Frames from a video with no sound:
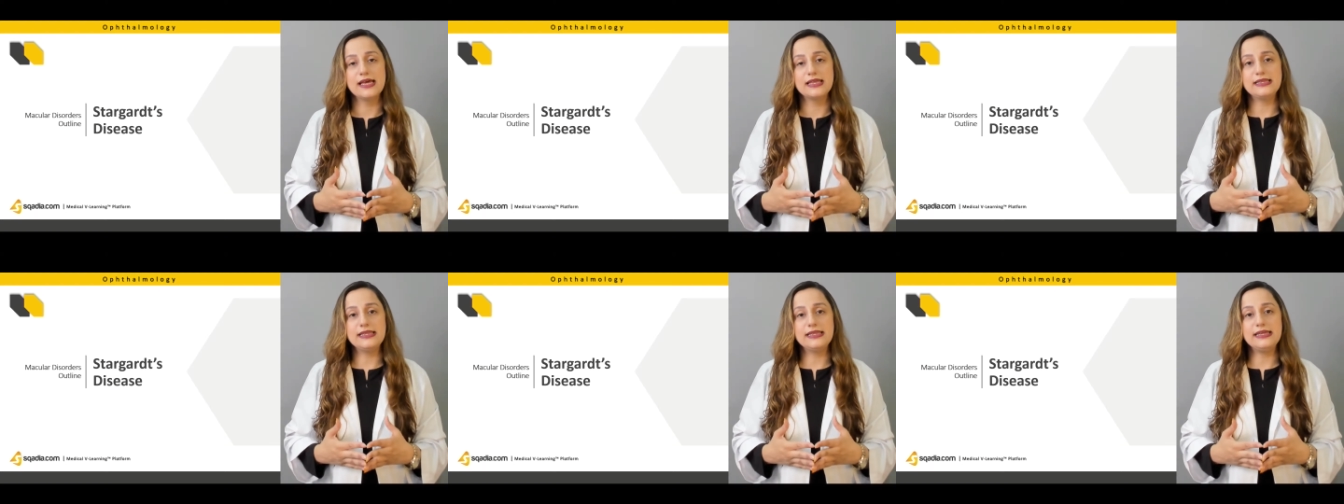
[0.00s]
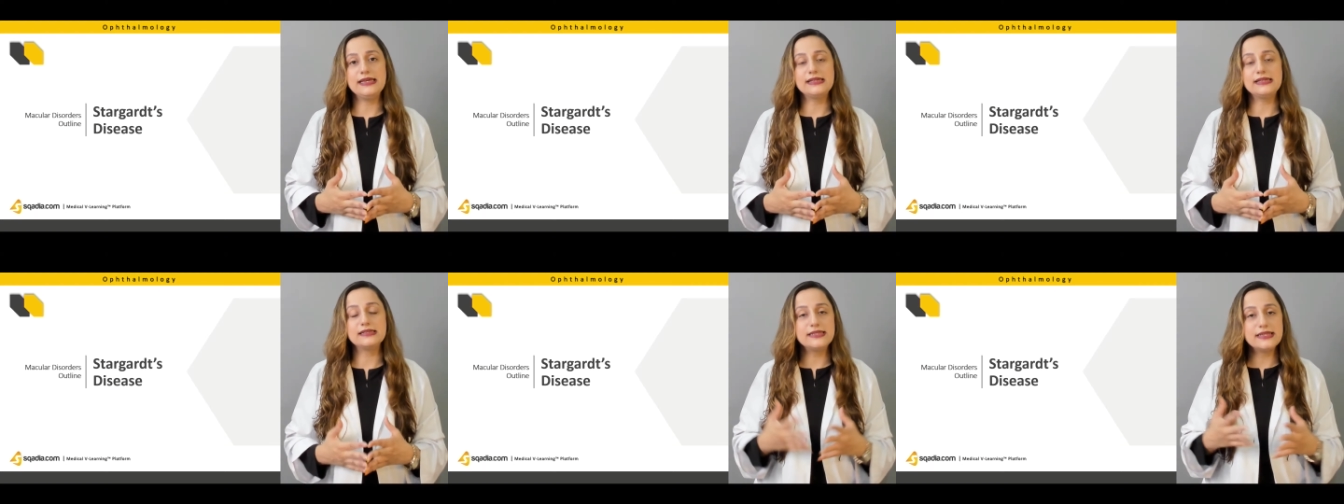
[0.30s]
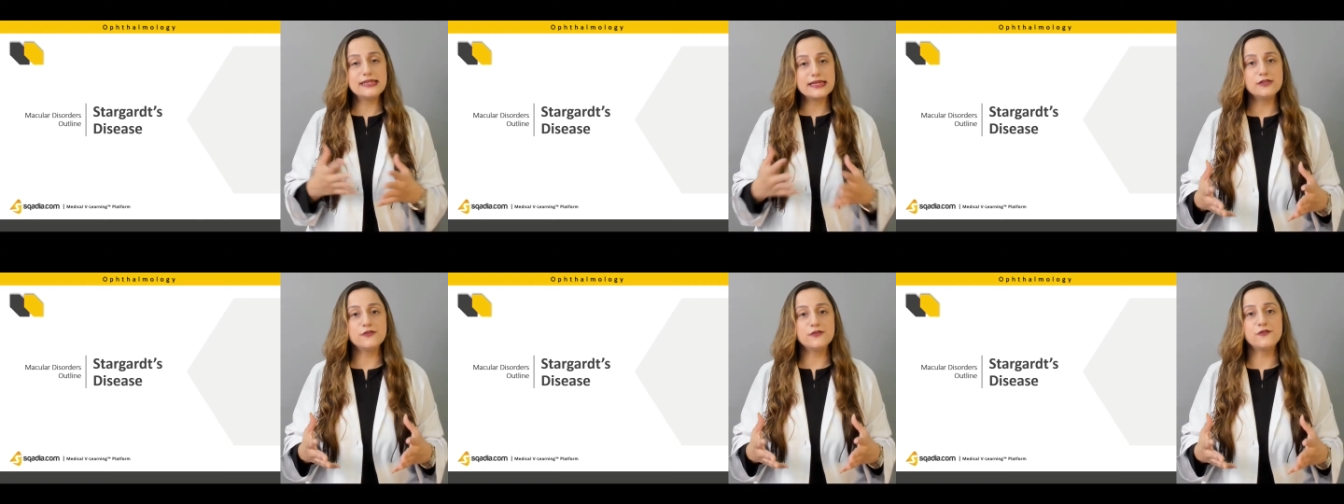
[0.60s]
the
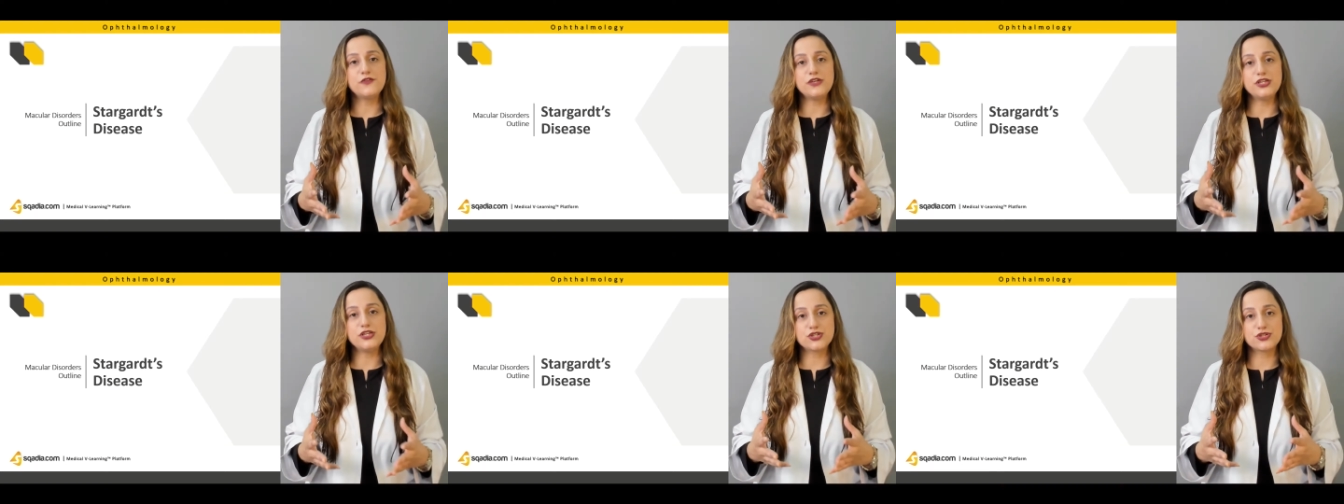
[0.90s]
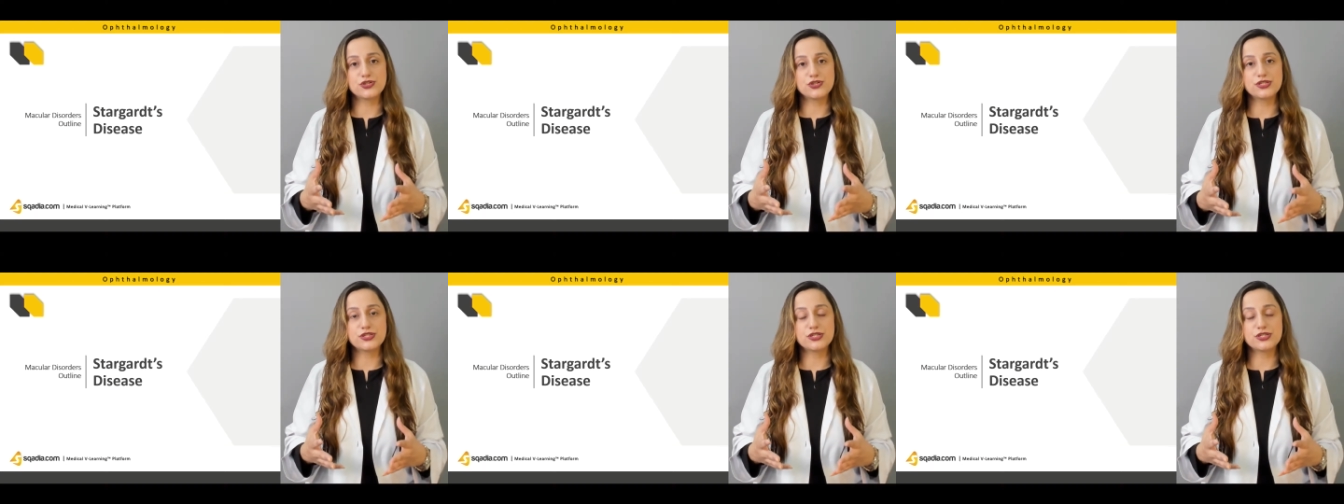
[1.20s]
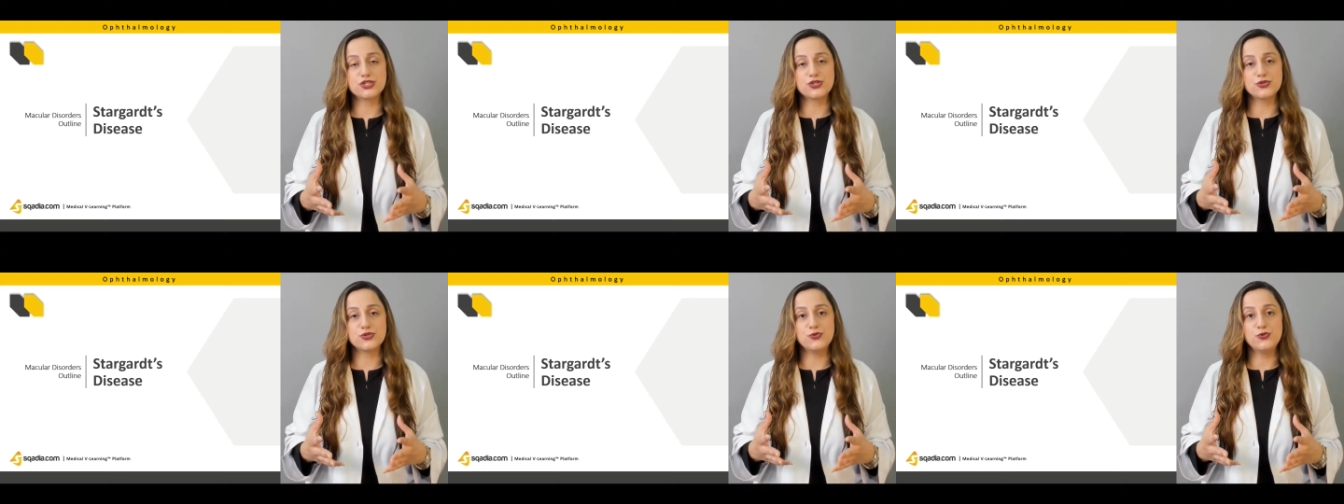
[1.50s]
clinical features
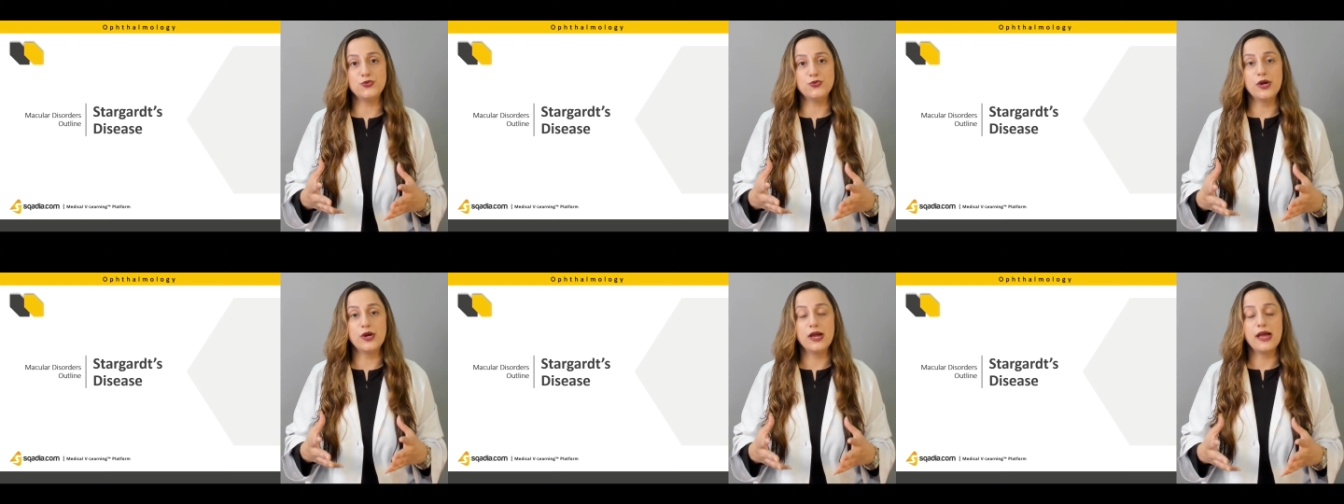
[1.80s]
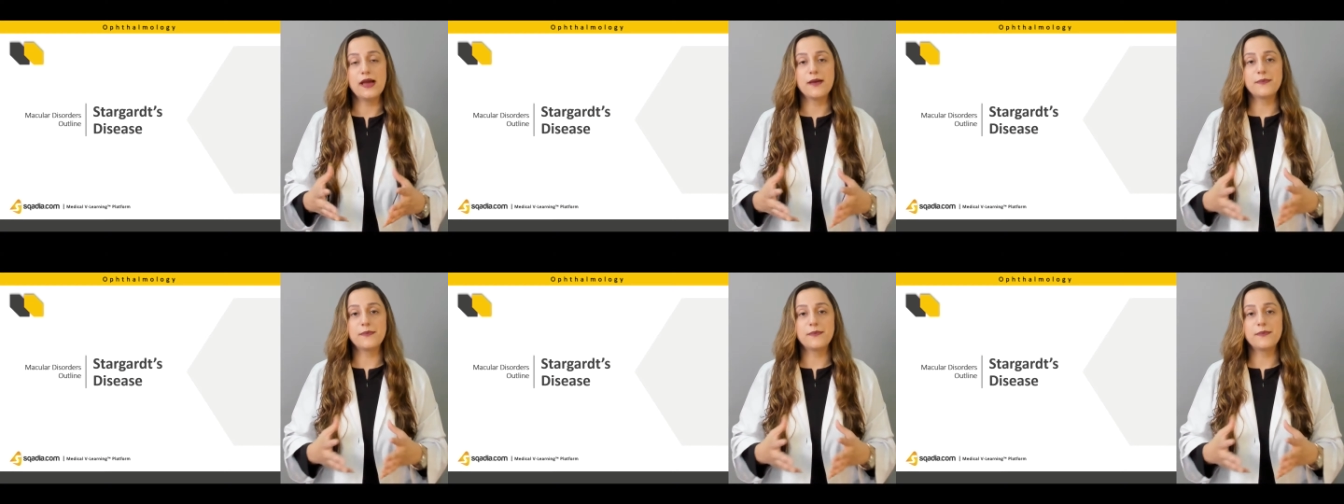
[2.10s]
to